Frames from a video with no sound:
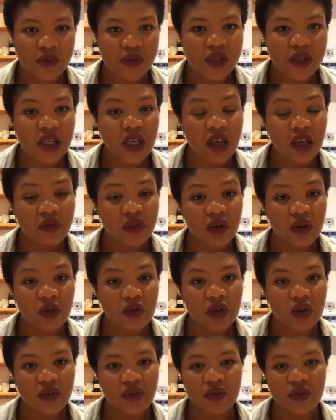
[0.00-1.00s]
was given
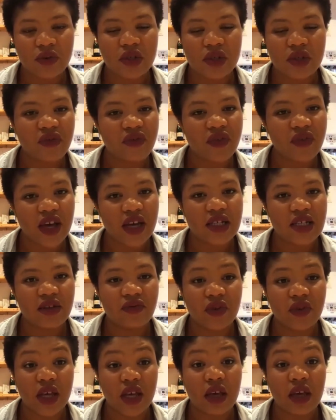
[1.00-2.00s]
or if he was
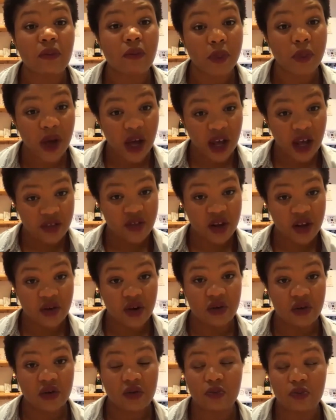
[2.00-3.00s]
effectively by
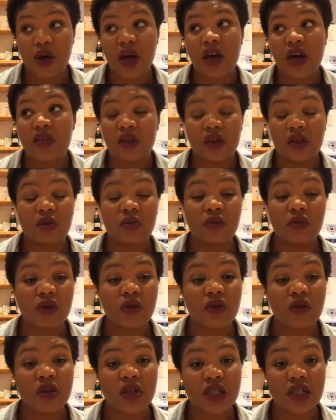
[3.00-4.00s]
the
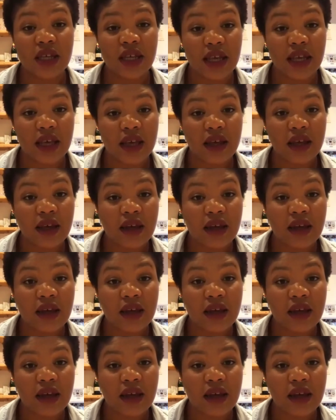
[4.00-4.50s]
community.